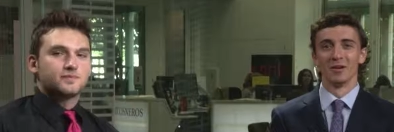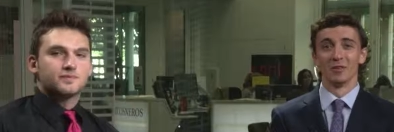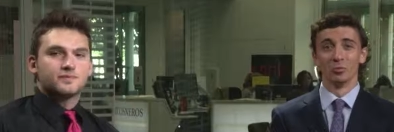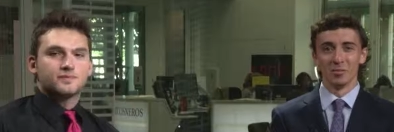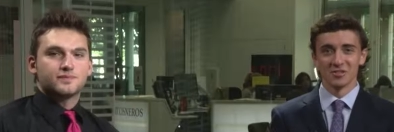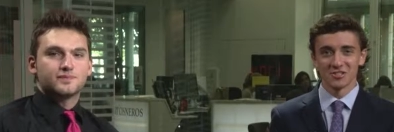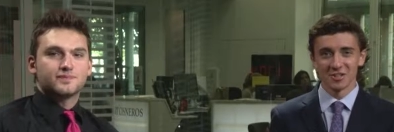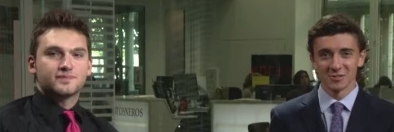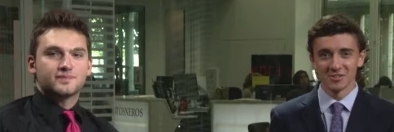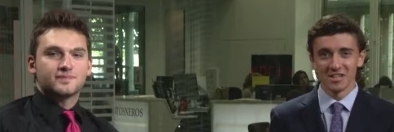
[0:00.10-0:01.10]
Speaker 1: The women's
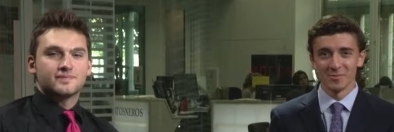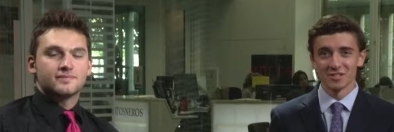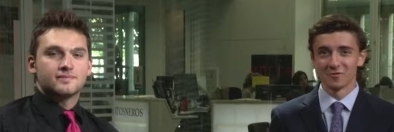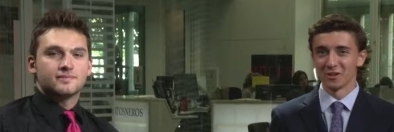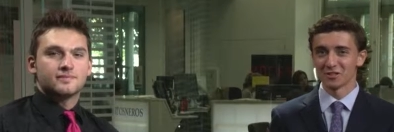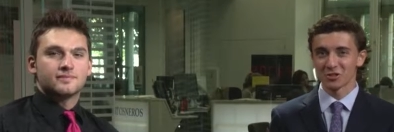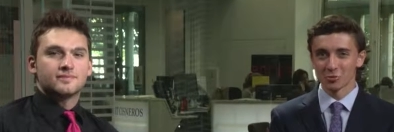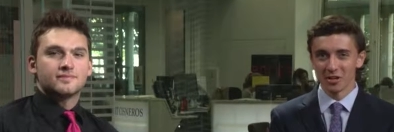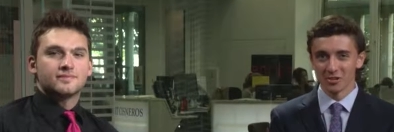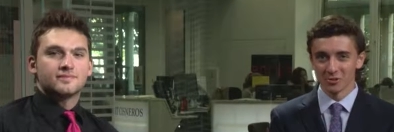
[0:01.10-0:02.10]
soccer team has
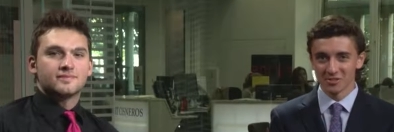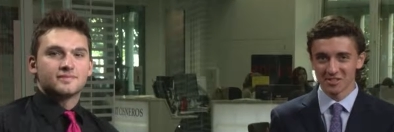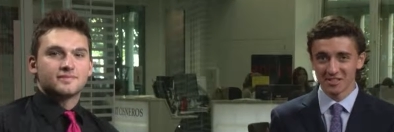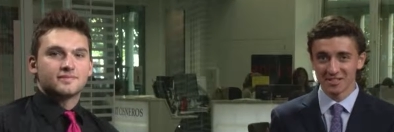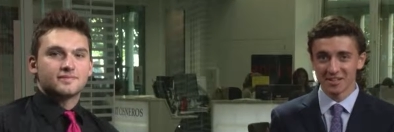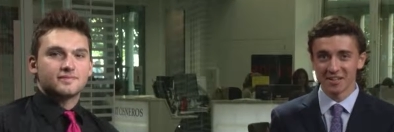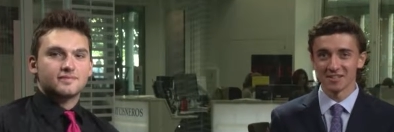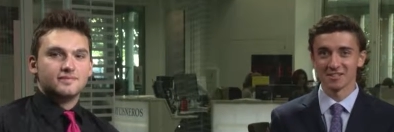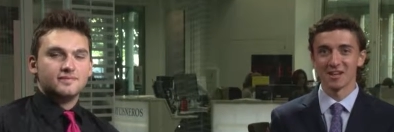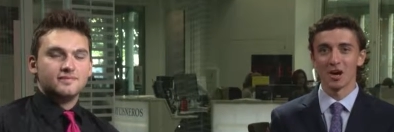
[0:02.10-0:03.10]
finished the regular season
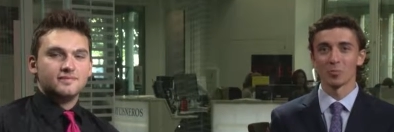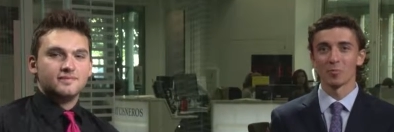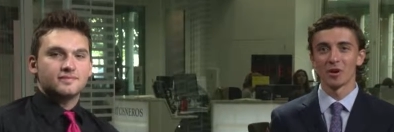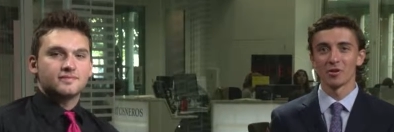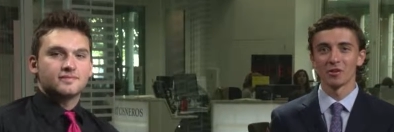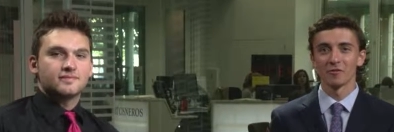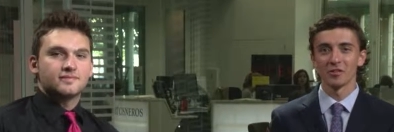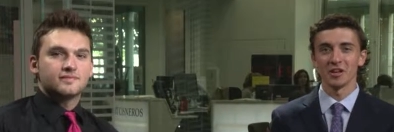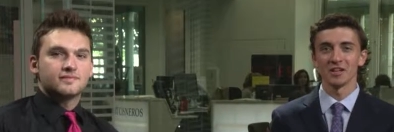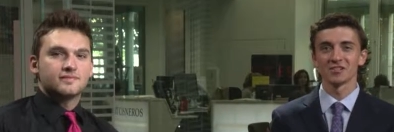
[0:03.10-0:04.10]
and is now preparing
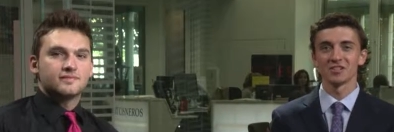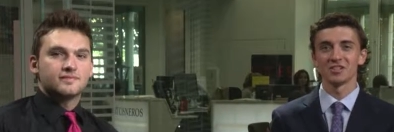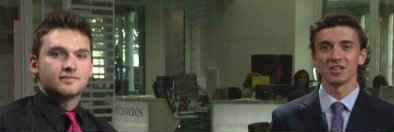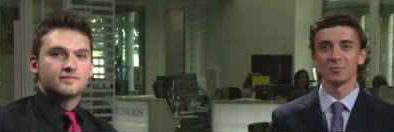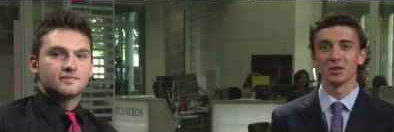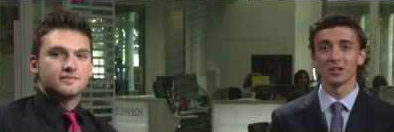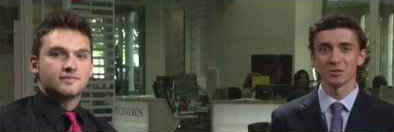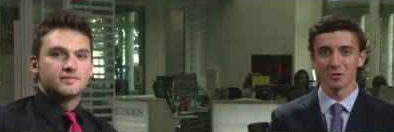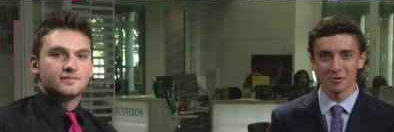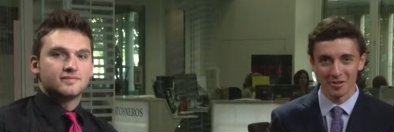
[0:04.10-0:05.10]
for the
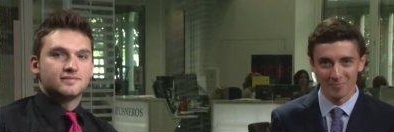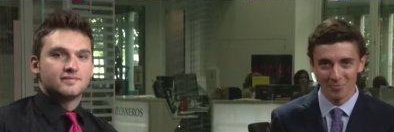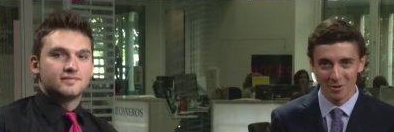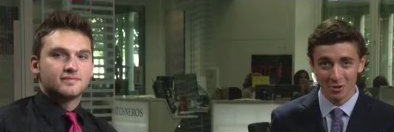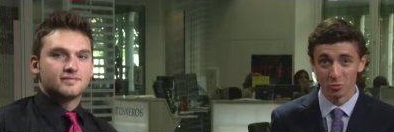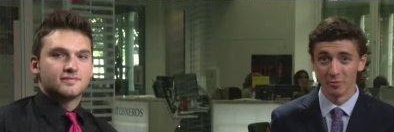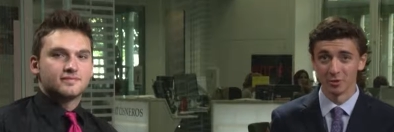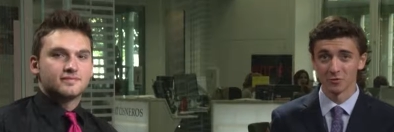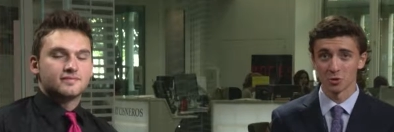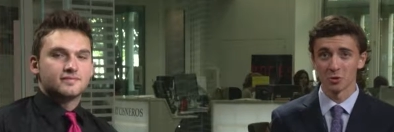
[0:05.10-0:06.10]
NCAA tourney. The
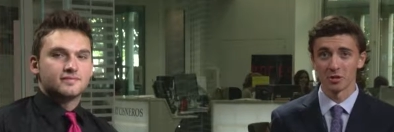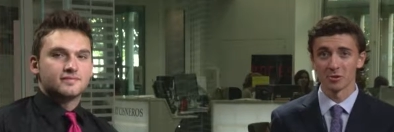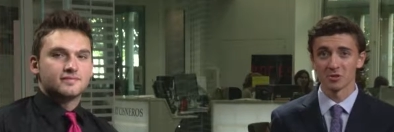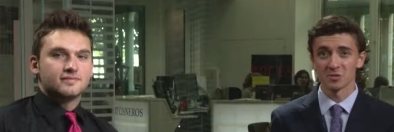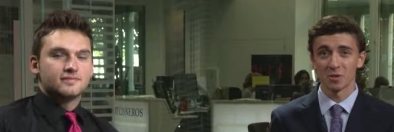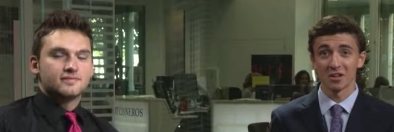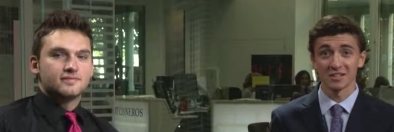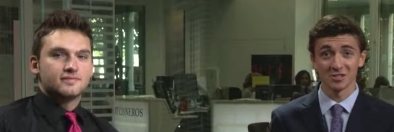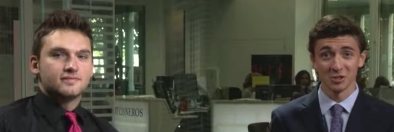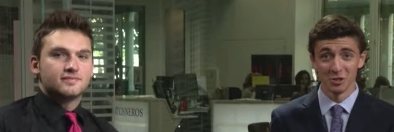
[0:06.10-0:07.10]
women of Troy earned a
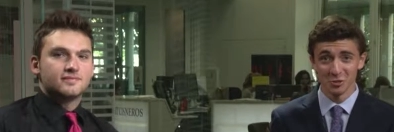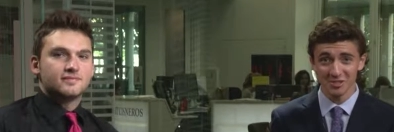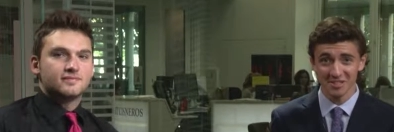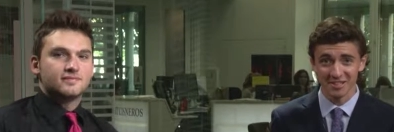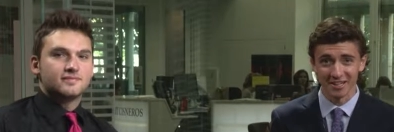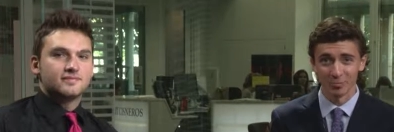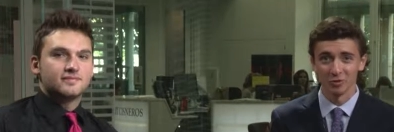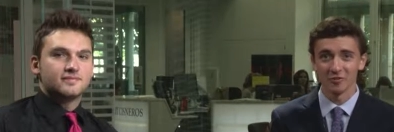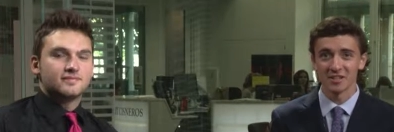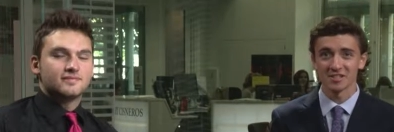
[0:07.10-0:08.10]
spot as a two seed and
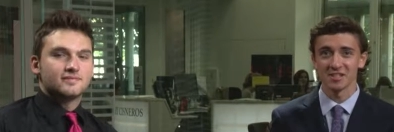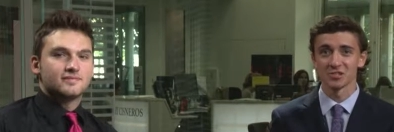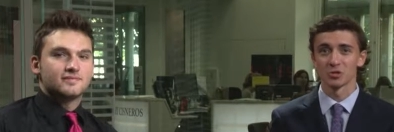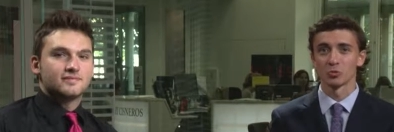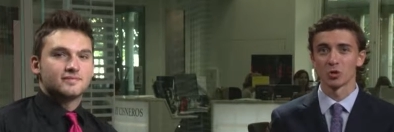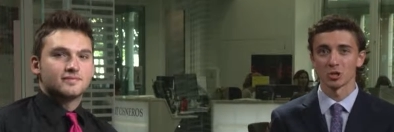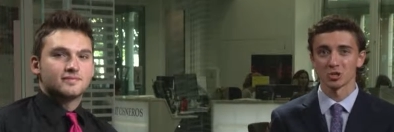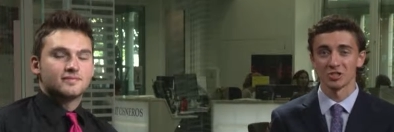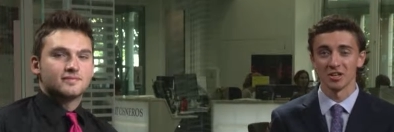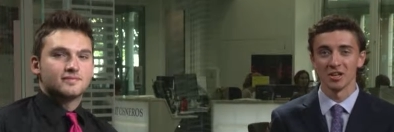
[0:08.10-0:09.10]
will face Eastern
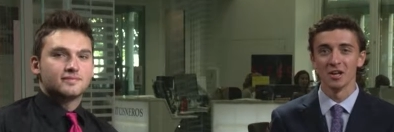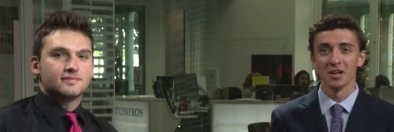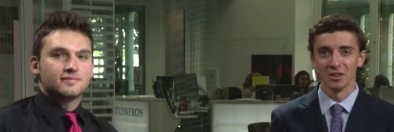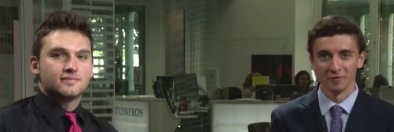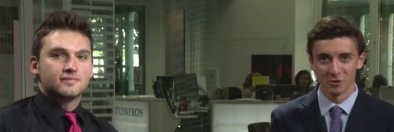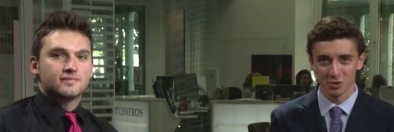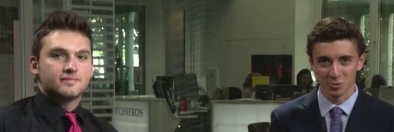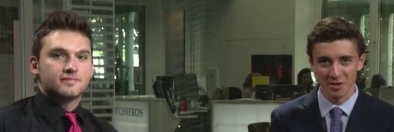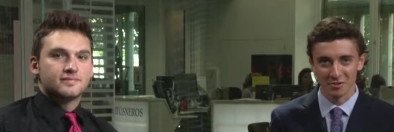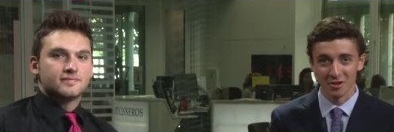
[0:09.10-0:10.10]
Washington in the
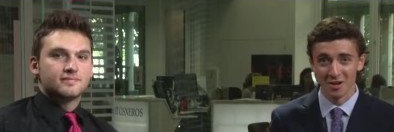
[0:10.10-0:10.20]
first round.